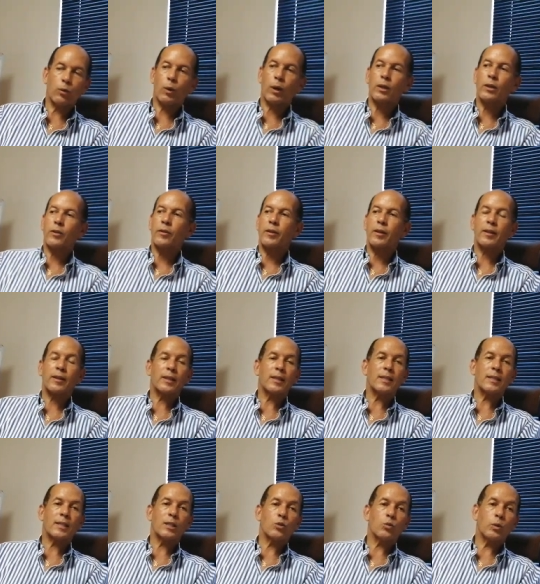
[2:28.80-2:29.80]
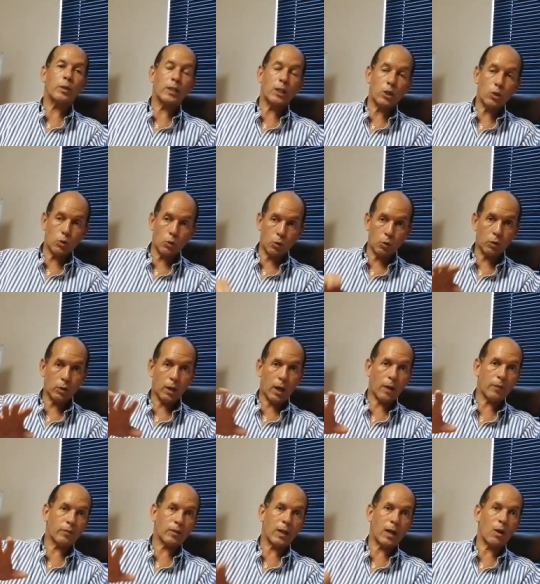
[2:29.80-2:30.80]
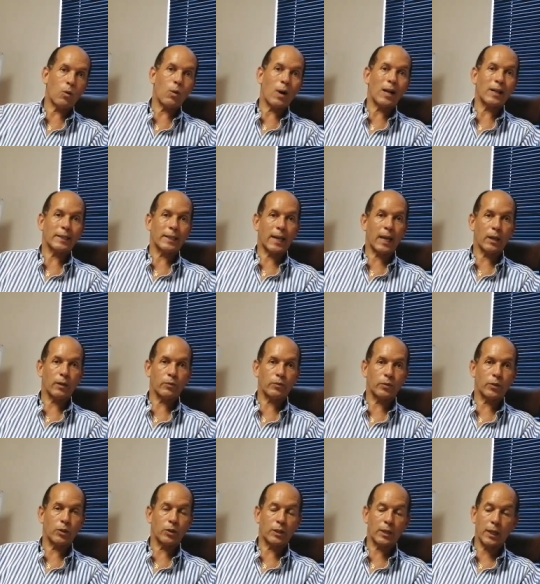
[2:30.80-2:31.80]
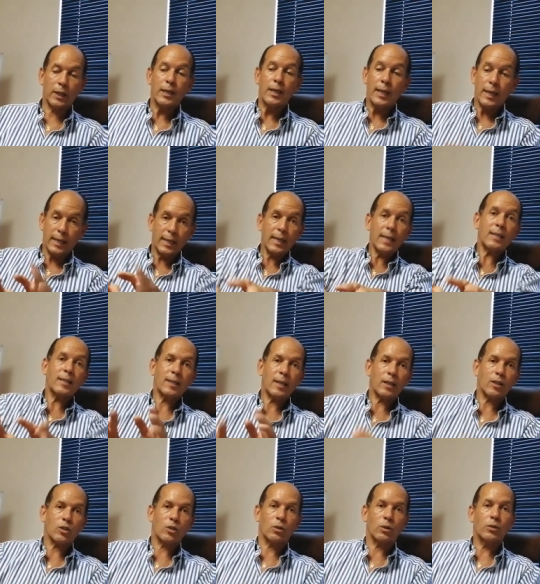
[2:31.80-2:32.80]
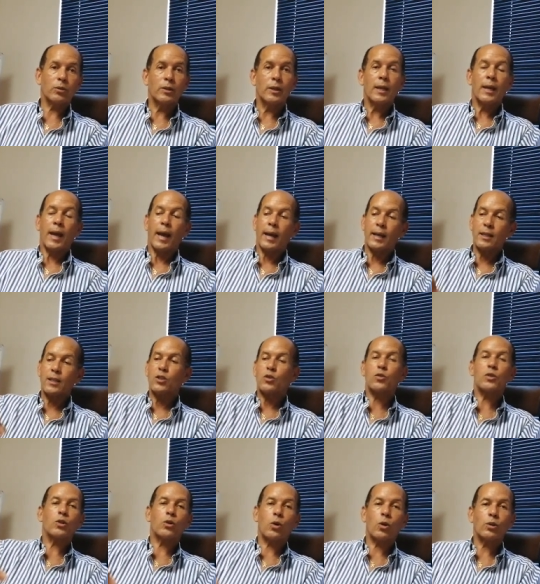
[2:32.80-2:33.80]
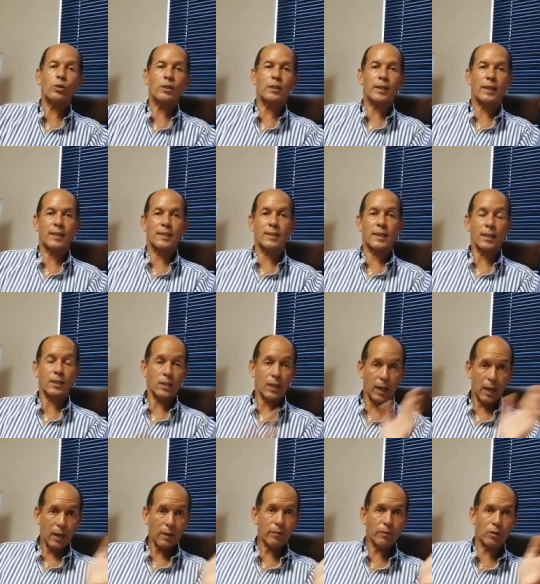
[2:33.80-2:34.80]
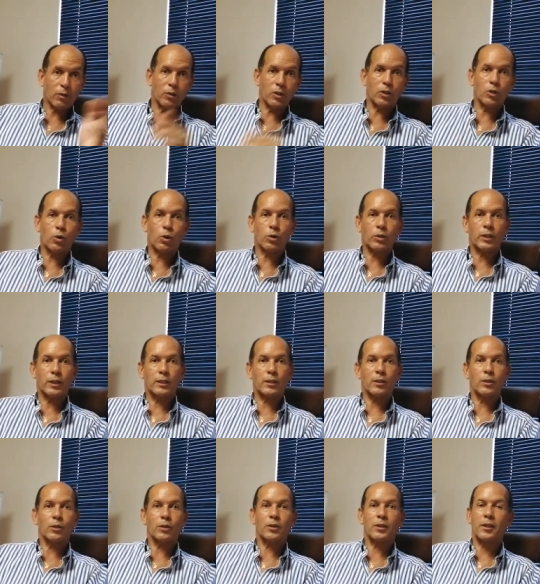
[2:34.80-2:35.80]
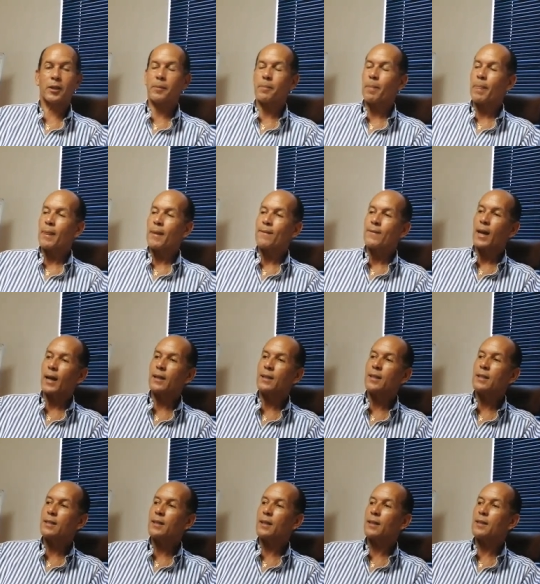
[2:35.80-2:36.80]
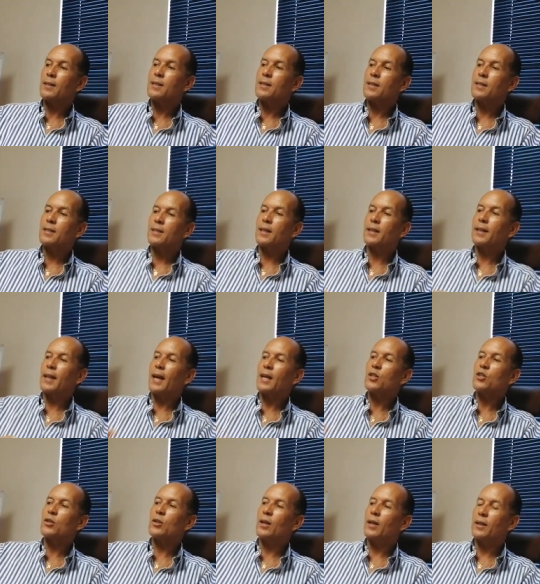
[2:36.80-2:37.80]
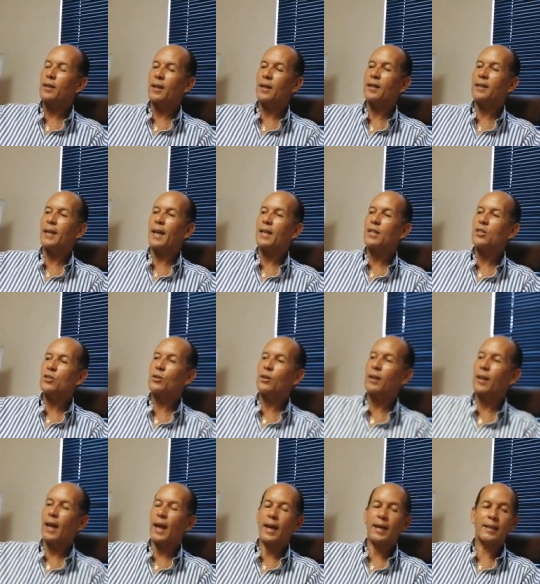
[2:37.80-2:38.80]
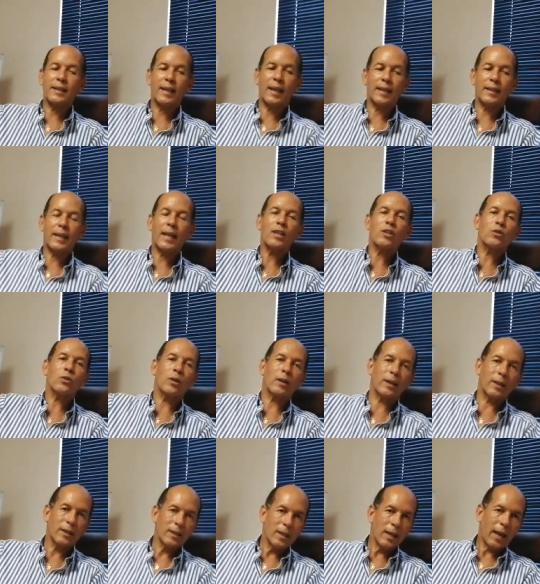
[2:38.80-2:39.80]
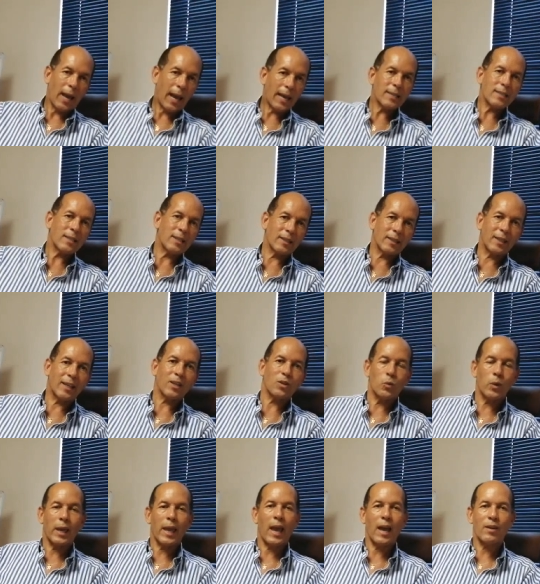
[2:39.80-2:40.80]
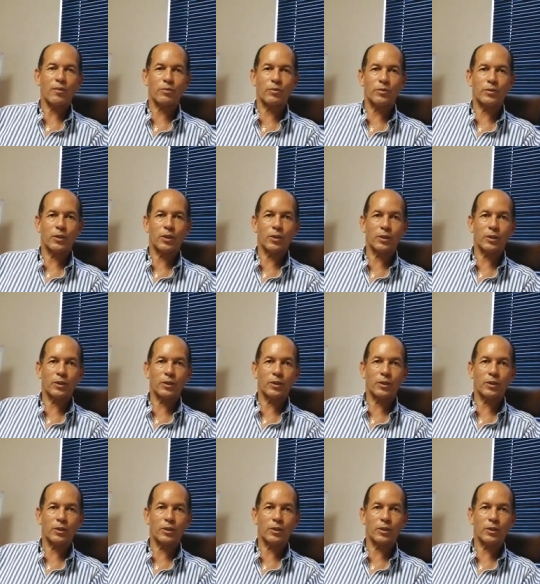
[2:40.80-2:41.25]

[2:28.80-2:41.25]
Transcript: And one of the things is we need to look after our wildlife. Okay, he said so, and it's recorded as such. I have the recording. Okay, and he said this is a, nat- a national a natural asset that we have.